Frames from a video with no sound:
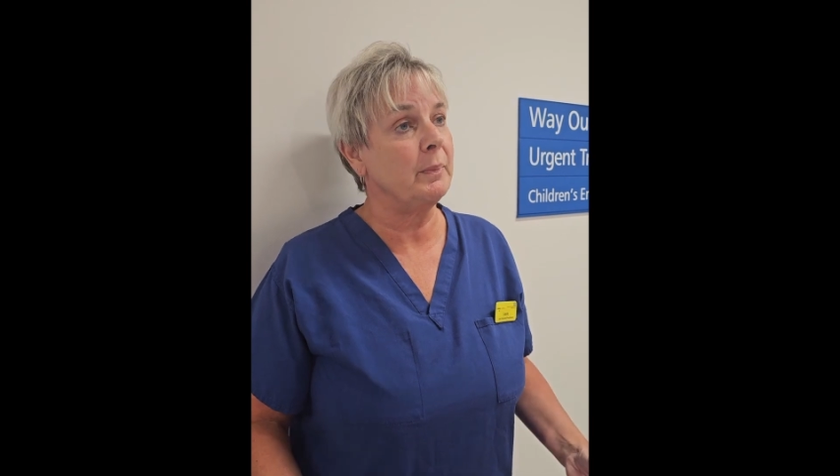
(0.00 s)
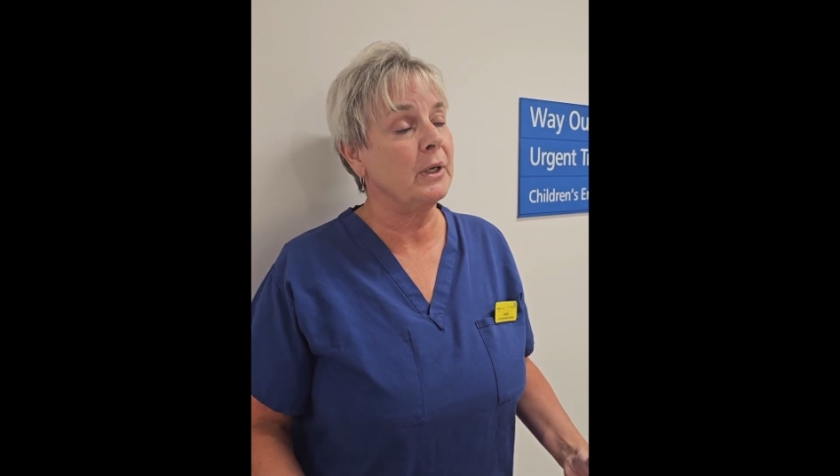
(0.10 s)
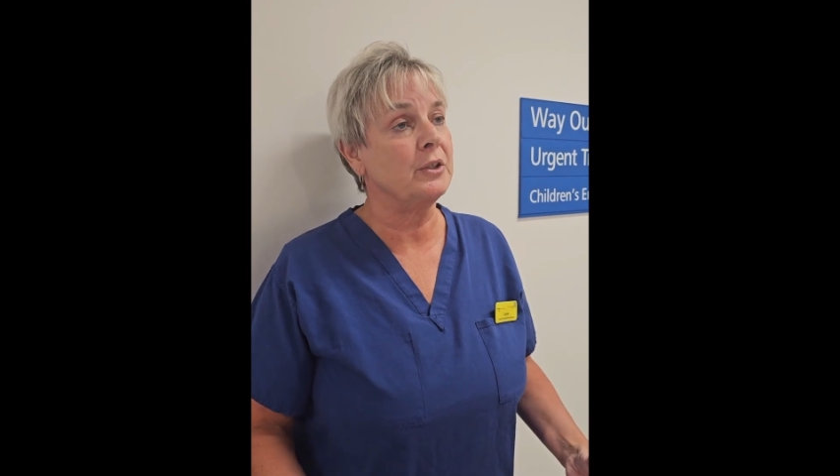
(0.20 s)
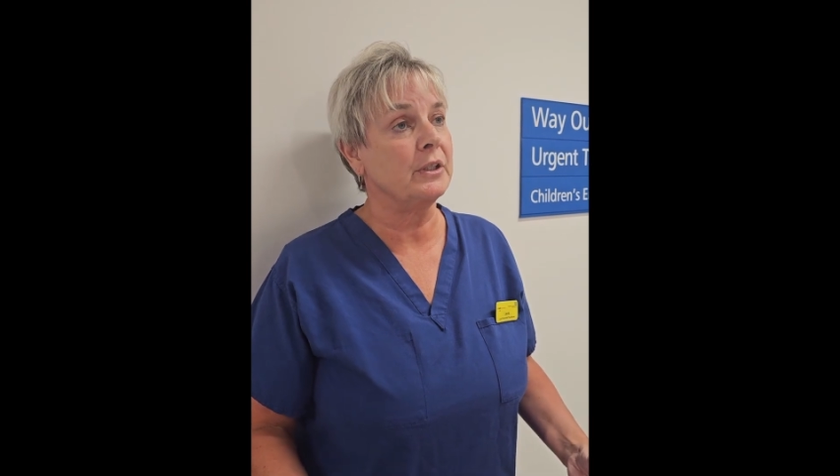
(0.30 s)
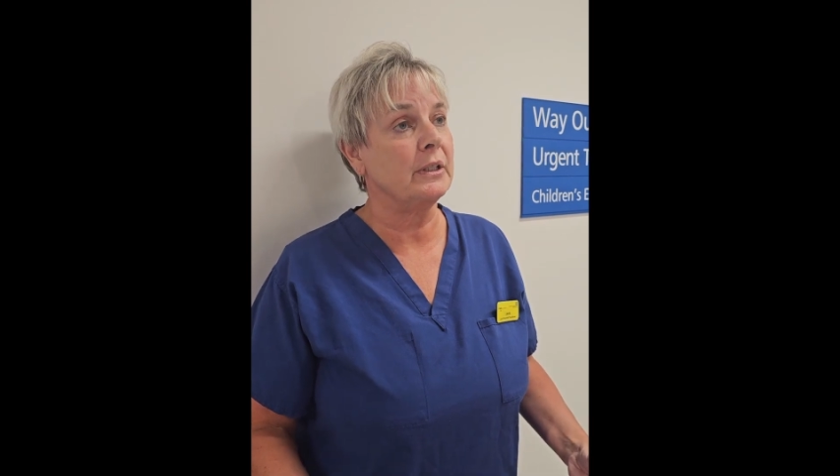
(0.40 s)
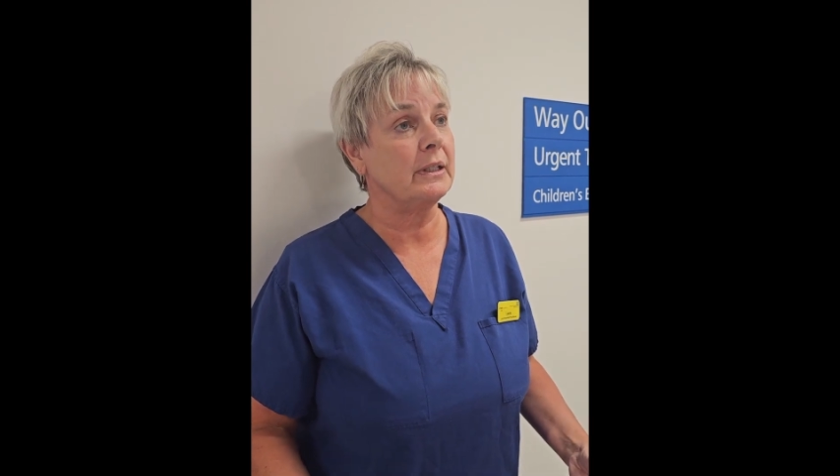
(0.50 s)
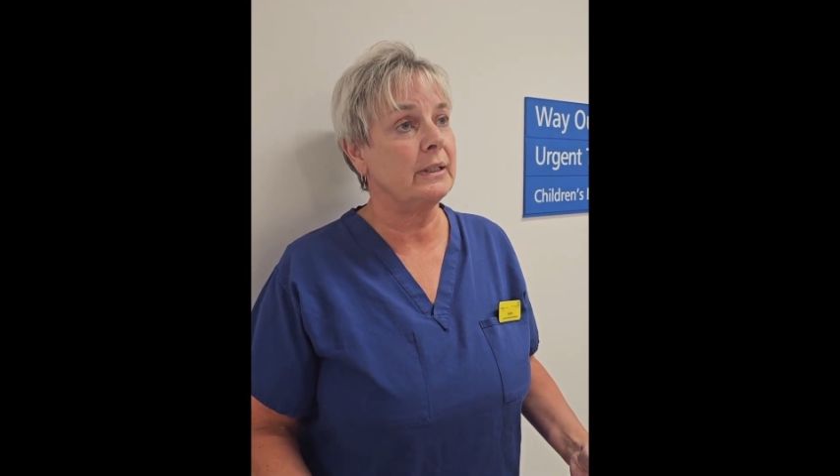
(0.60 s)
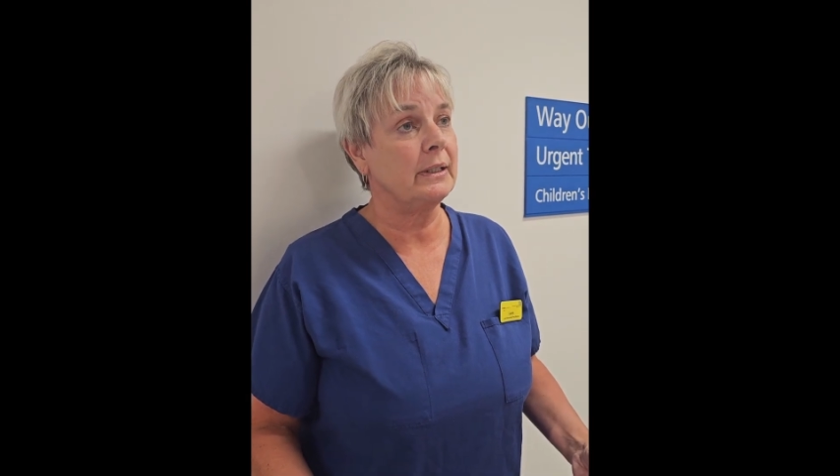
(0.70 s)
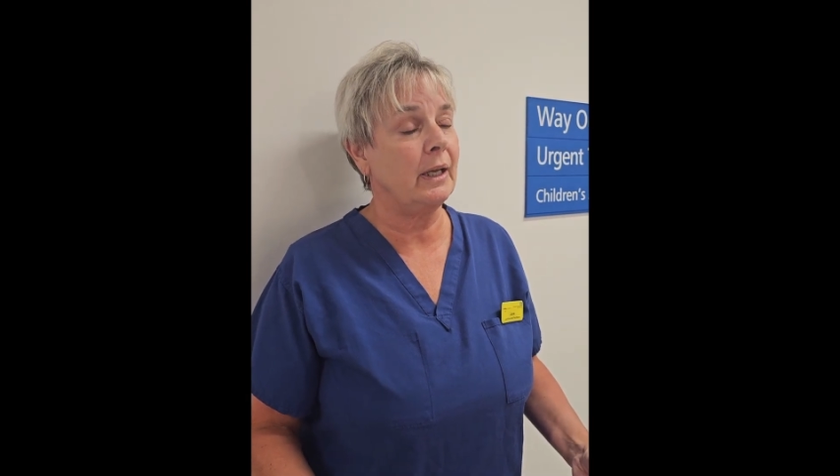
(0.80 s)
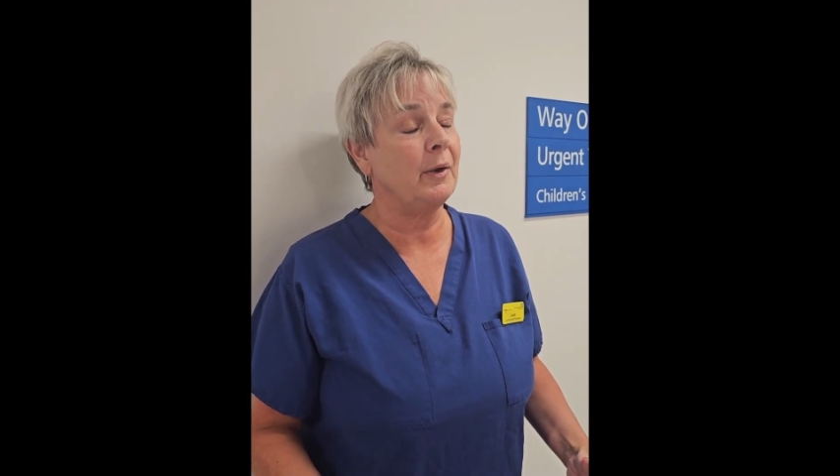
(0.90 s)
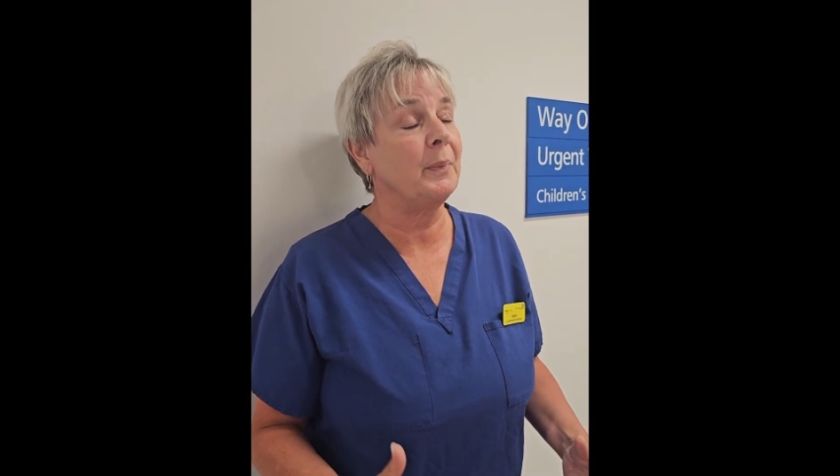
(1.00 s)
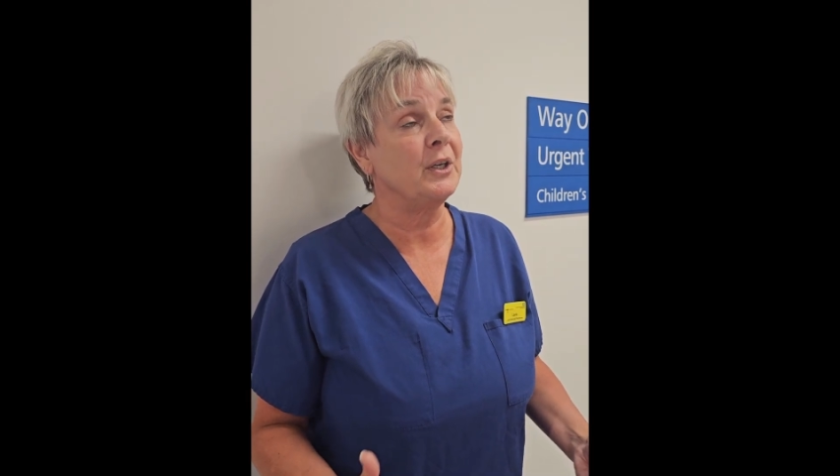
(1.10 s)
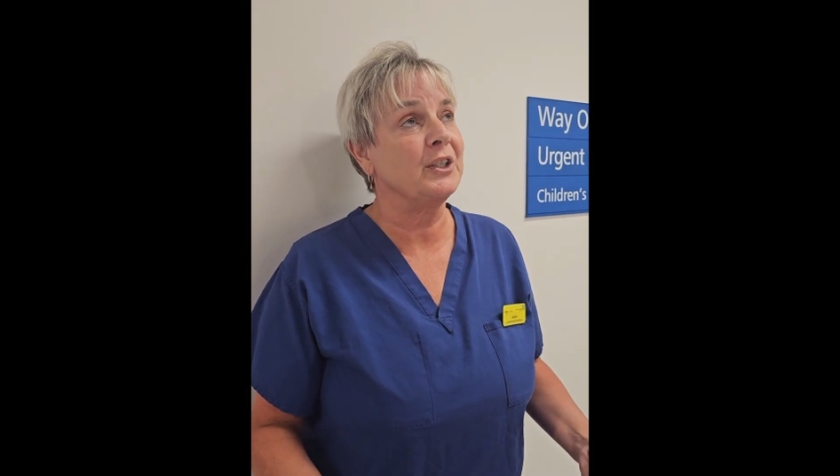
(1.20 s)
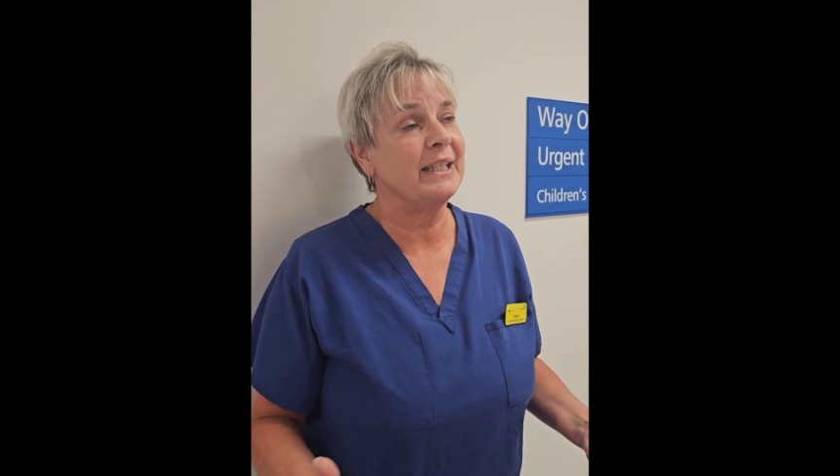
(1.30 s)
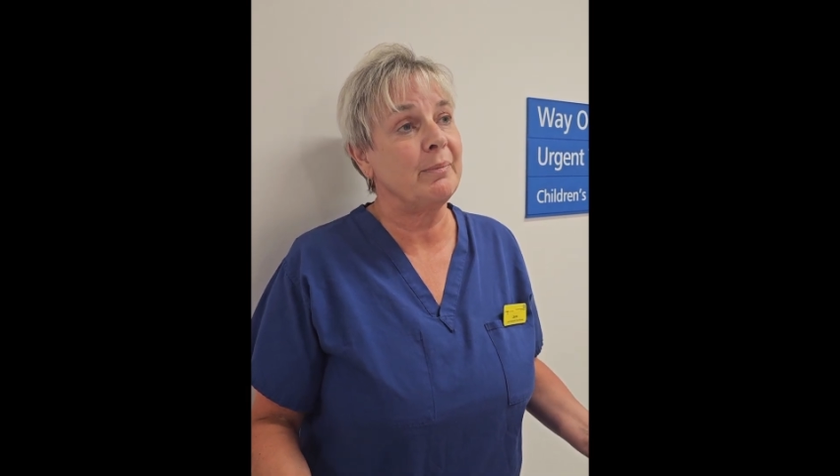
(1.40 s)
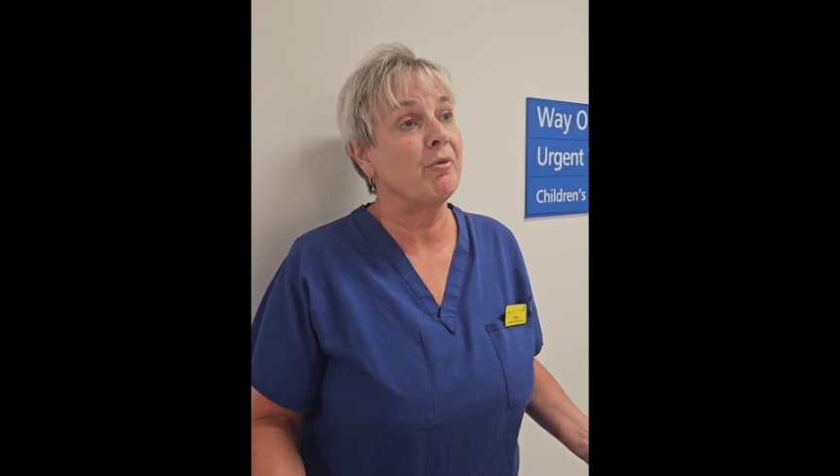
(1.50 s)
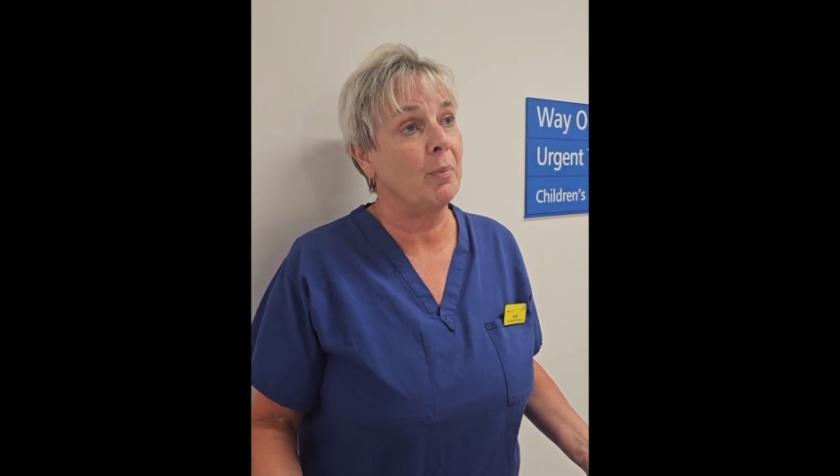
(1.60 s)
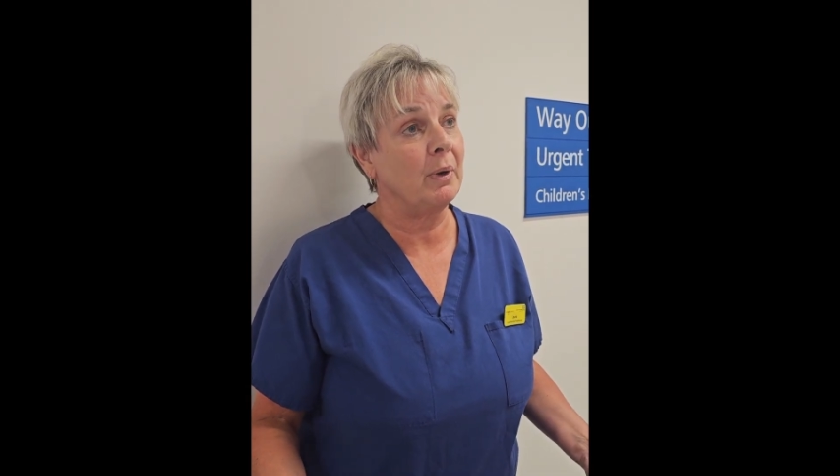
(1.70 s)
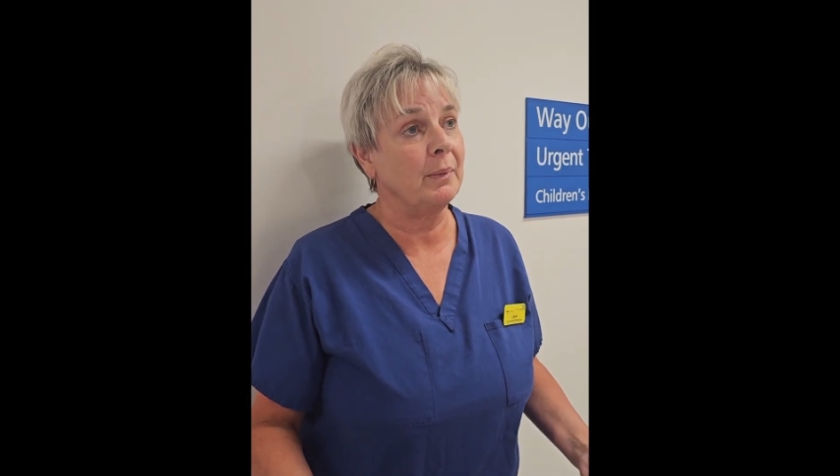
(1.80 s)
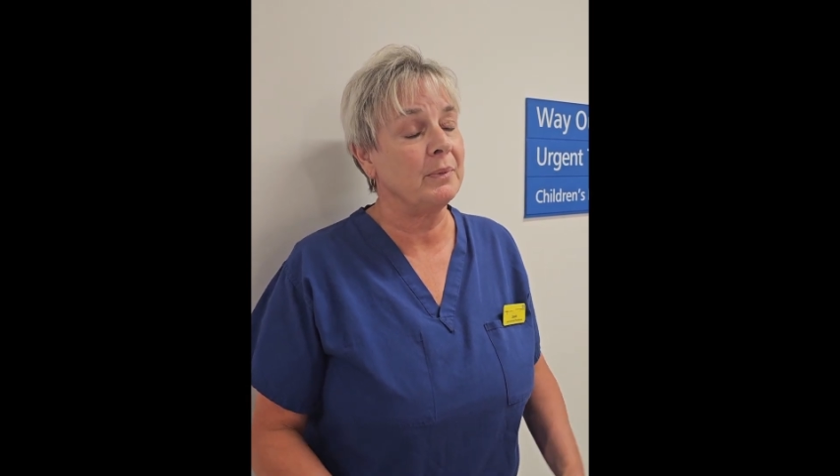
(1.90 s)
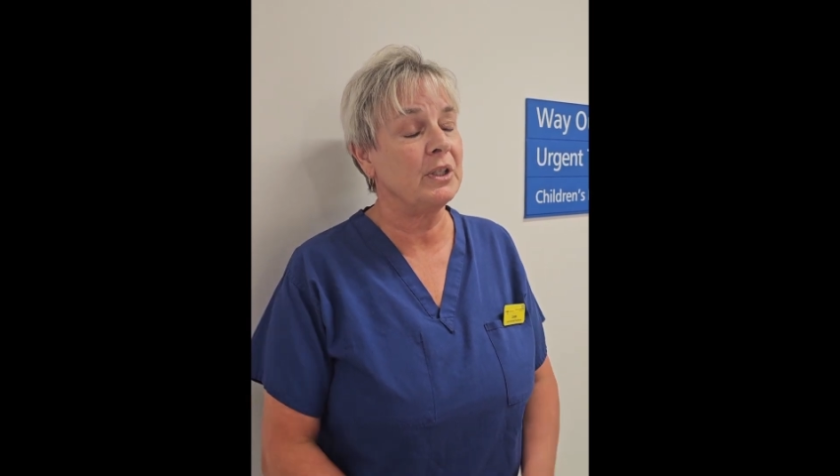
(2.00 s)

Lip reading: emergency problem.